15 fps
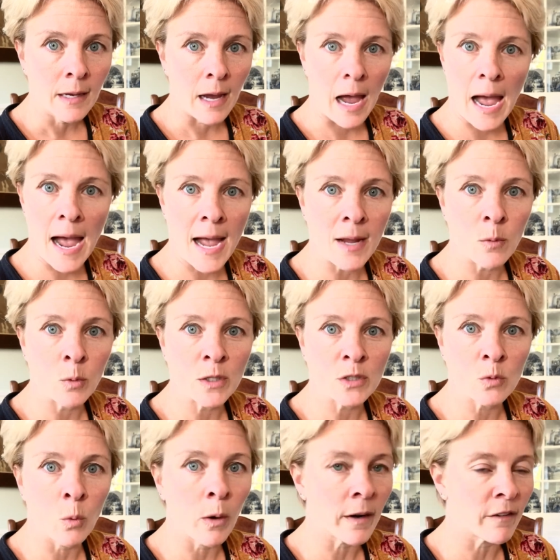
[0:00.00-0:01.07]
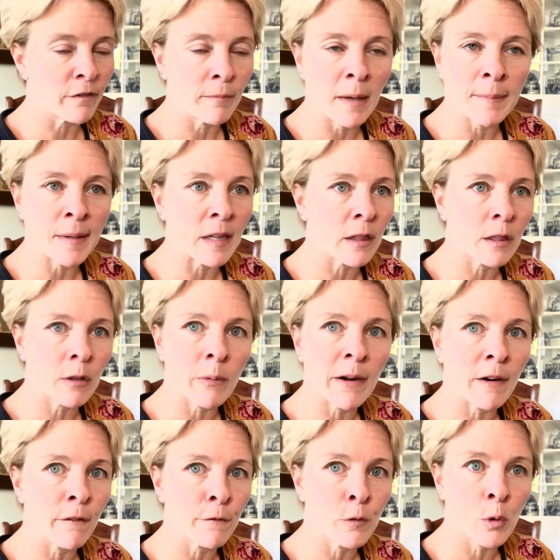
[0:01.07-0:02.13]
I was one of maybe 3 or
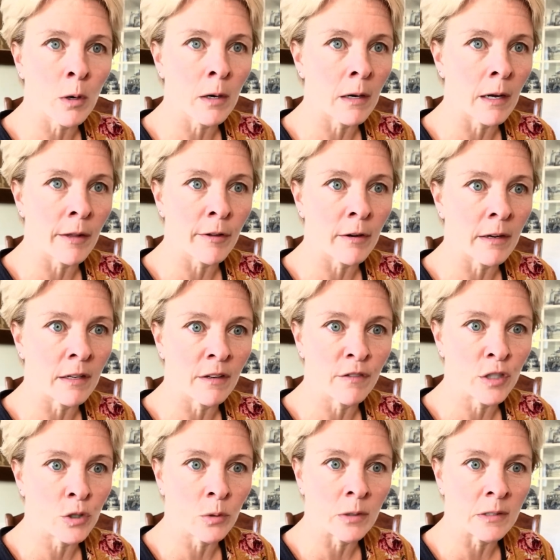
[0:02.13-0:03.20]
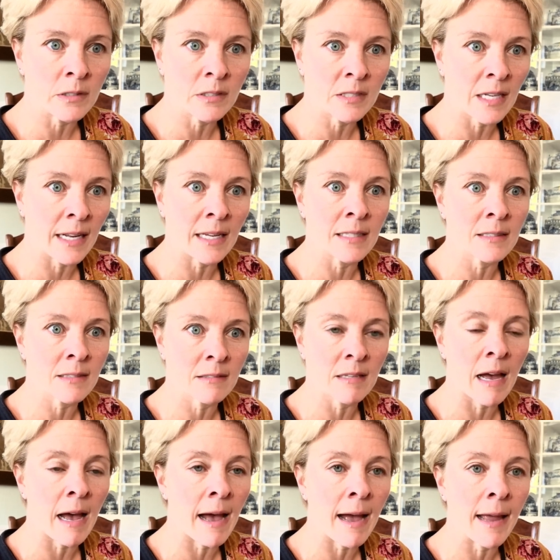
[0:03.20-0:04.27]
4 other individuals sitting
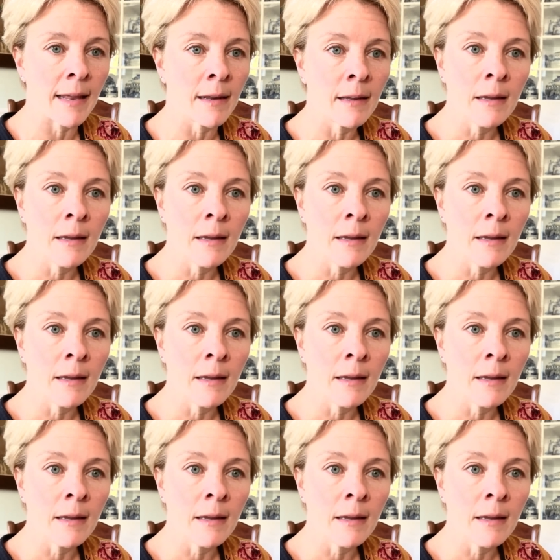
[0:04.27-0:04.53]
inside,